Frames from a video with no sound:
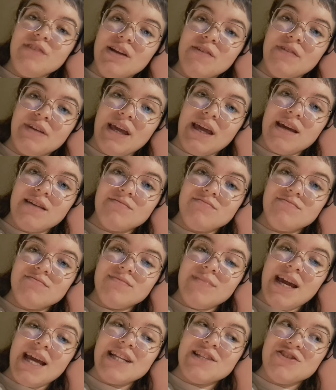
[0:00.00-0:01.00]
of loving it.
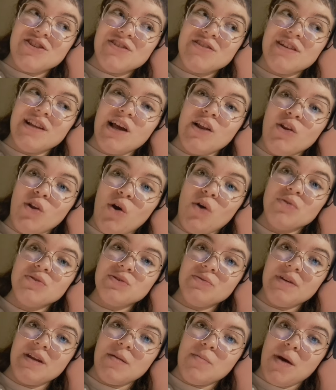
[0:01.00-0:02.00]
It's just a lot
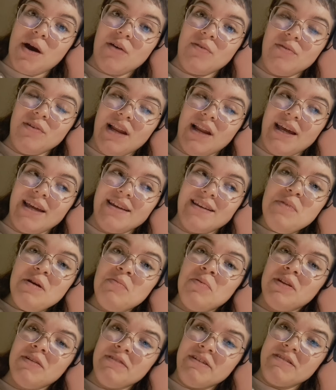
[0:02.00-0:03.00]
to read about. Like,
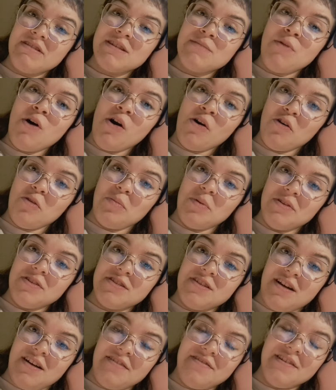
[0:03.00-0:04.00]
people have done some horrible
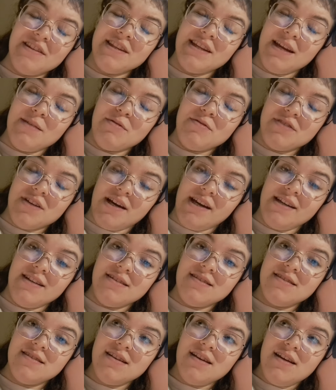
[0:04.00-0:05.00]
stuff in the name of
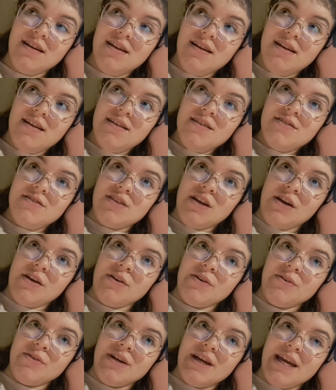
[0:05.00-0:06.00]
science.
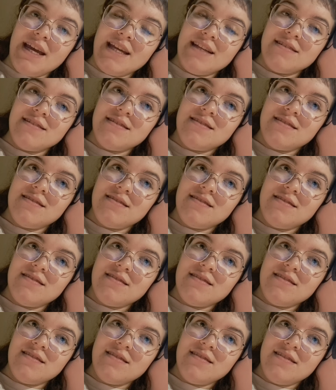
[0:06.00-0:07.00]
So
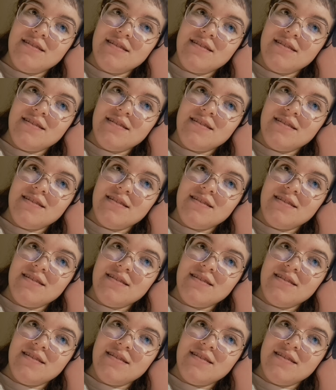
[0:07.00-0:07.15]
it's